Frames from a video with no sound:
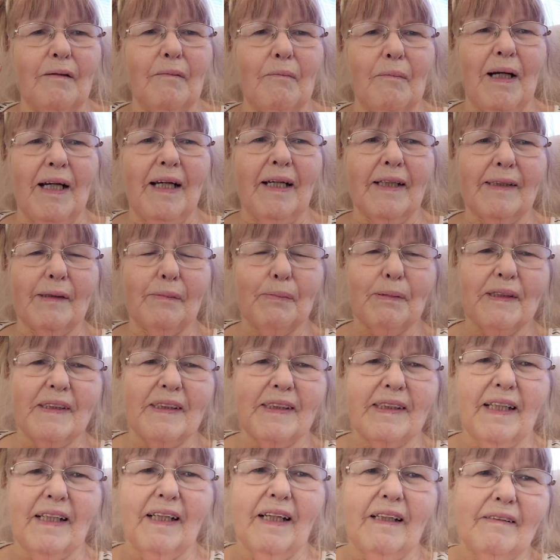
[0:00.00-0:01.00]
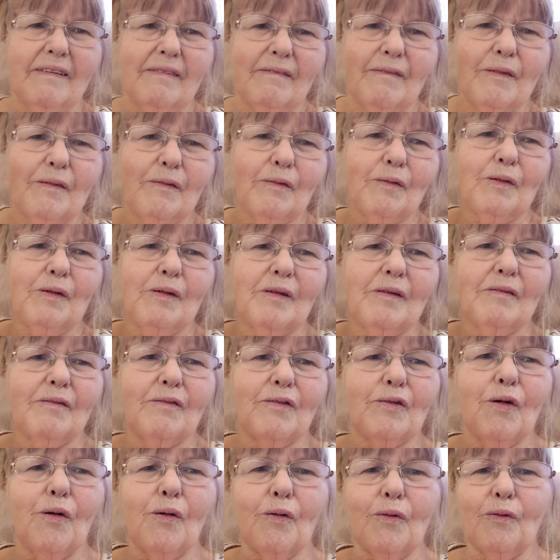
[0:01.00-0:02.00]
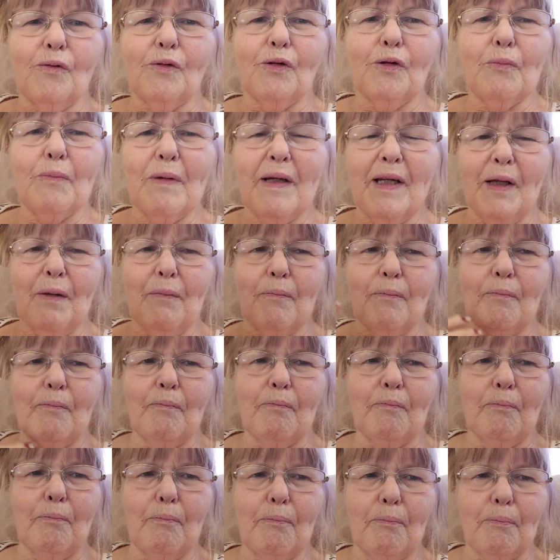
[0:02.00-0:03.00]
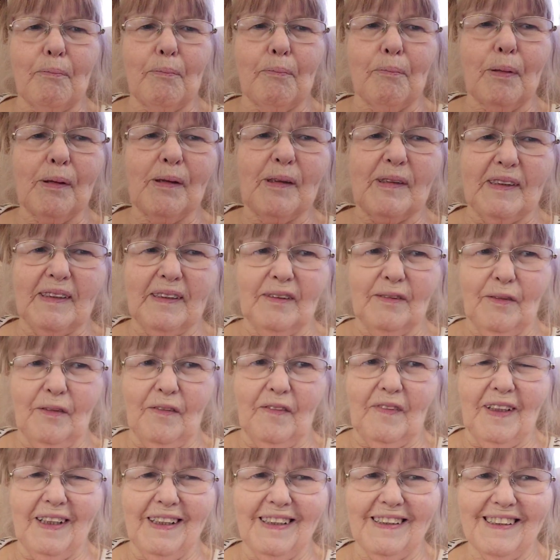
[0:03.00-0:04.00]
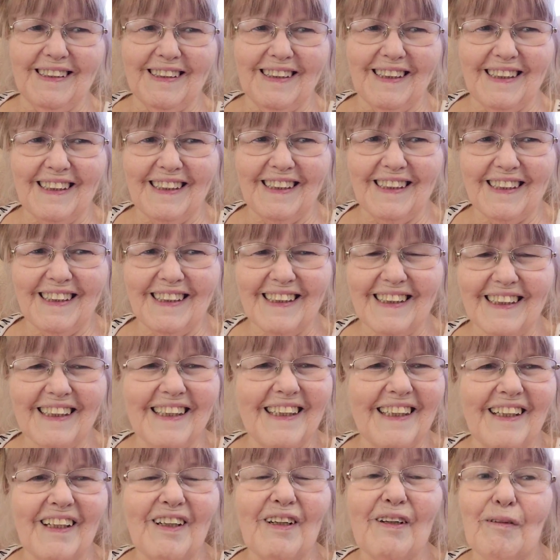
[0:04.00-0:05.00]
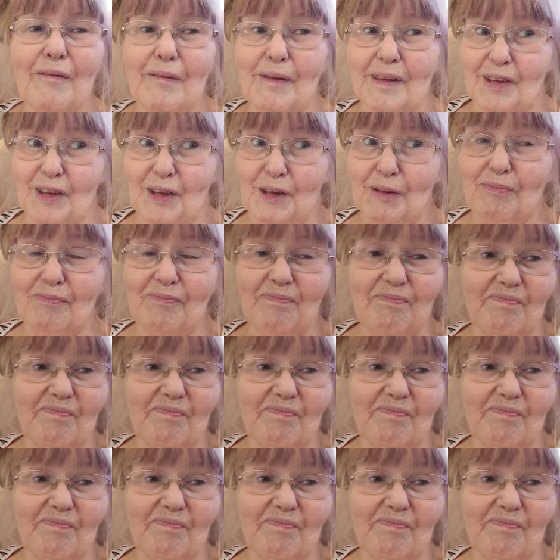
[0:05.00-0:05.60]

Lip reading: My husband said I told too many personal things in it, which